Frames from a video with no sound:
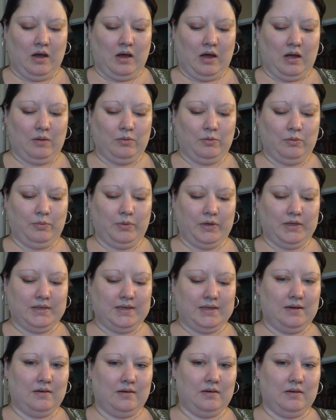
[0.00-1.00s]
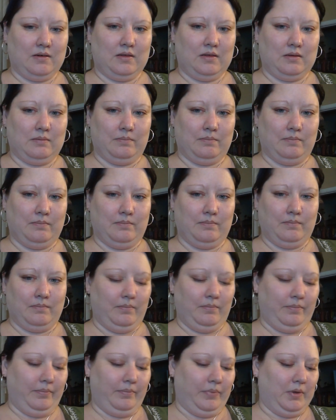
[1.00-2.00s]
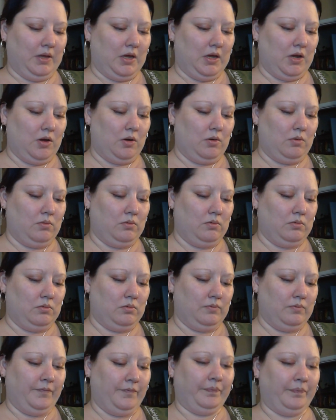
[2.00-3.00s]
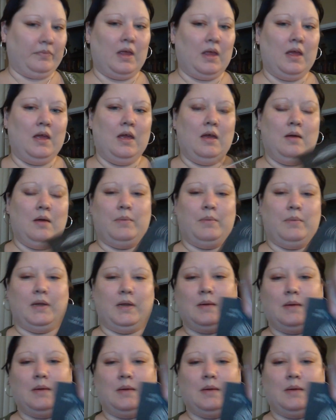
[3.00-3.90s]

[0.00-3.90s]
will put it down in the below. But it comes